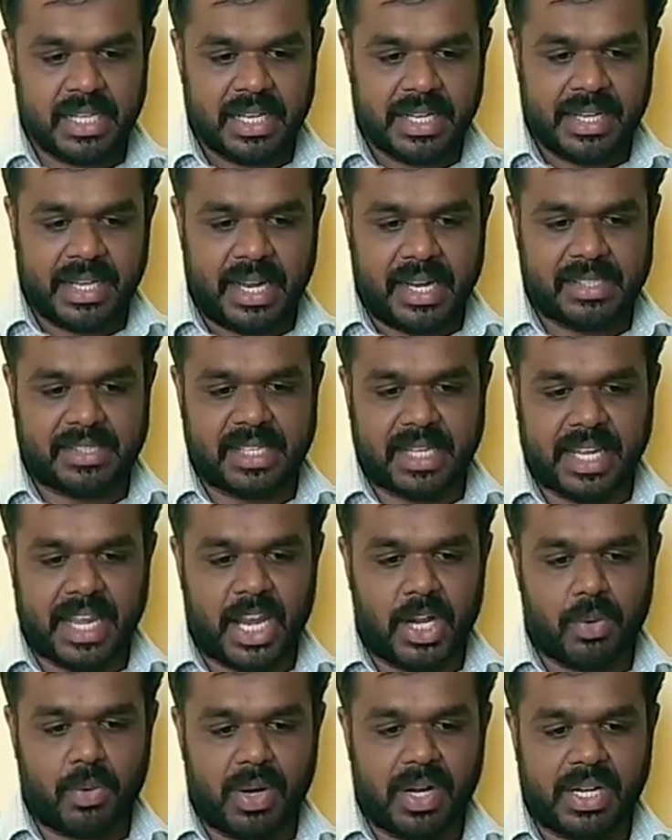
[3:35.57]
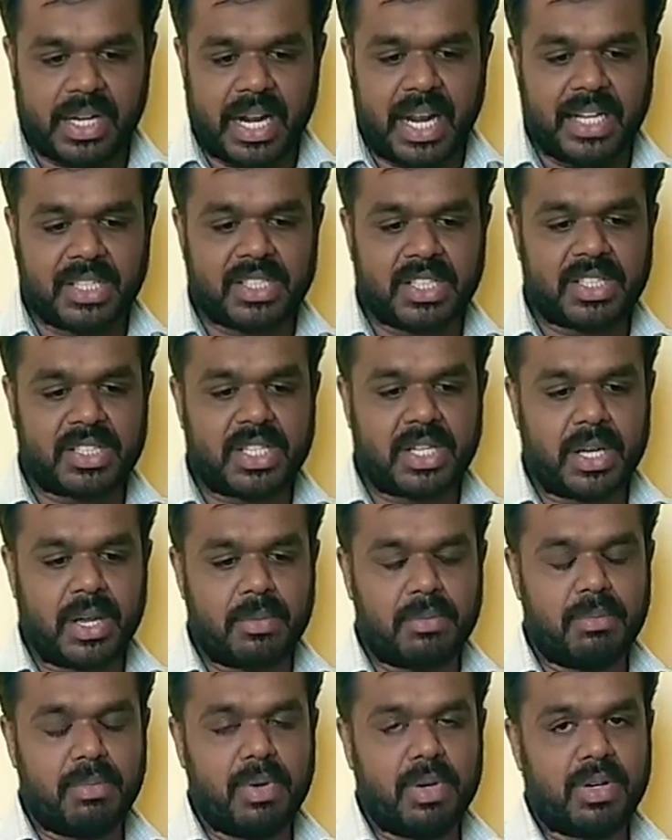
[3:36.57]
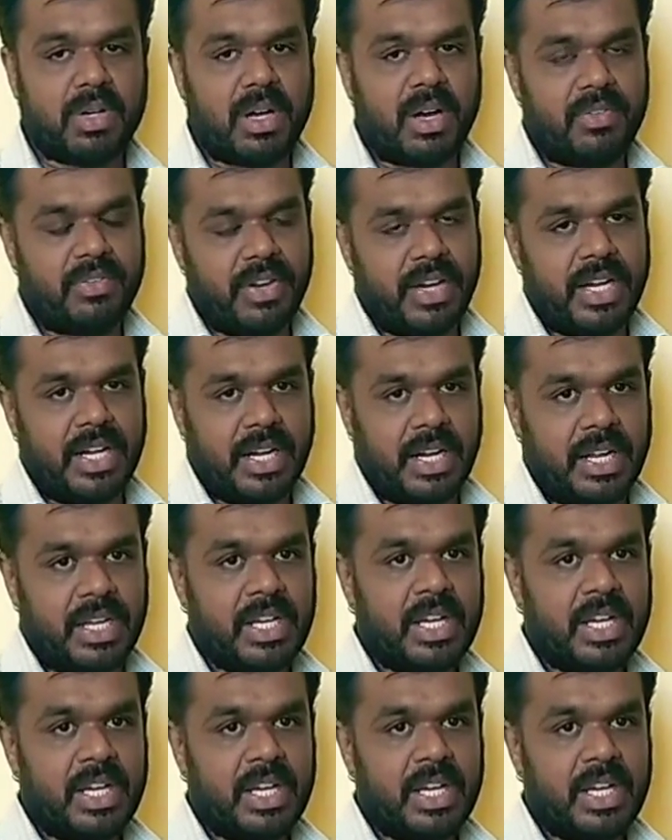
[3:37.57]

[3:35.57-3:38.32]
And second one, transaction of book of entry.